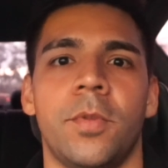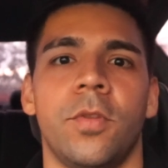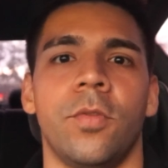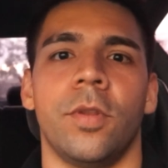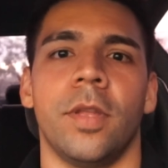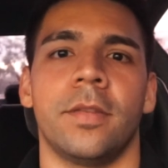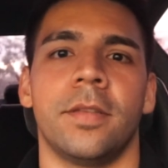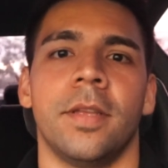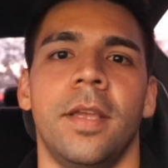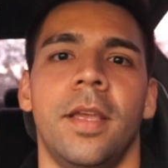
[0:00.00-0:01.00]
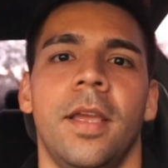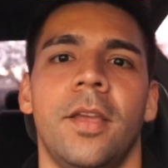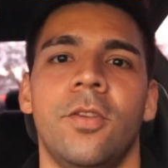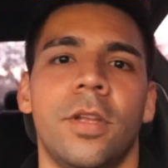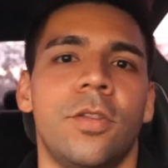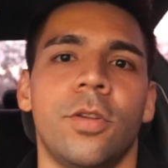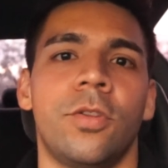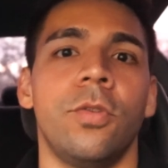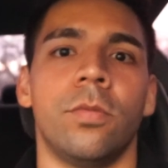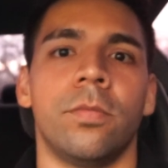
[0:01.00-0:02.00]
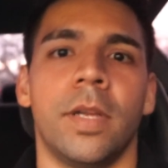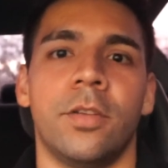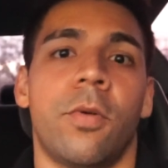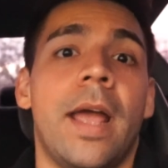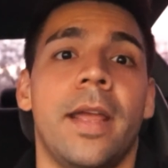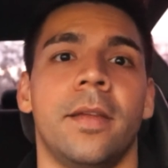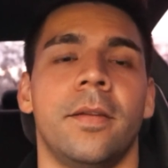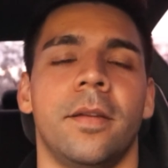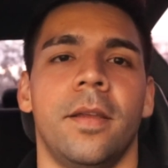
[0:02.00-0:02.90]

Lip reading: to do this, you can do it too and try it.